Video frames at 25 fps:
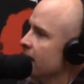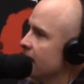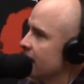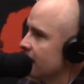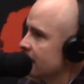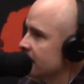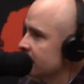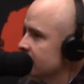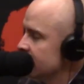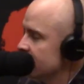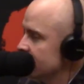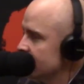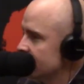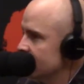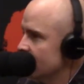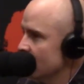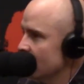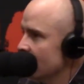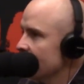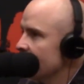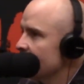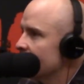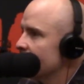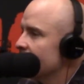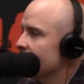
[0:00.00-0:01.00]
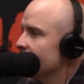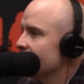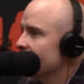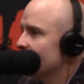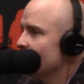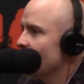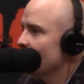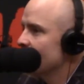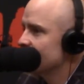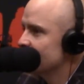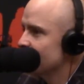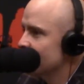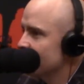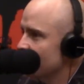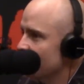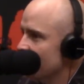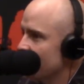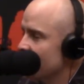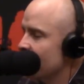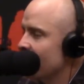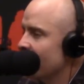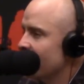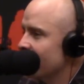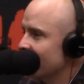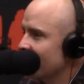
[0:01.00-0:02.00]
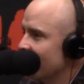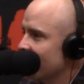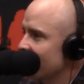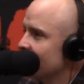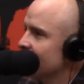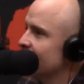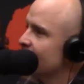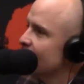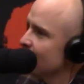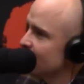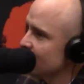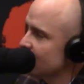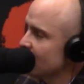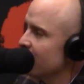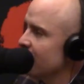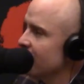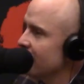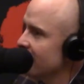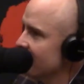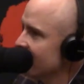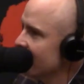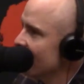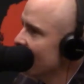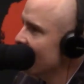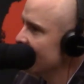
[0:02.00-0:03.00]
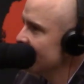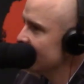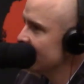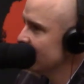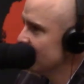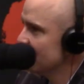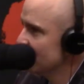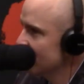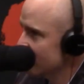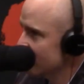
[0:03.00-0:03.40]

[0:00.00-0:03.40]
Because he's a jerk and he wants me to make money on social media now. I have to do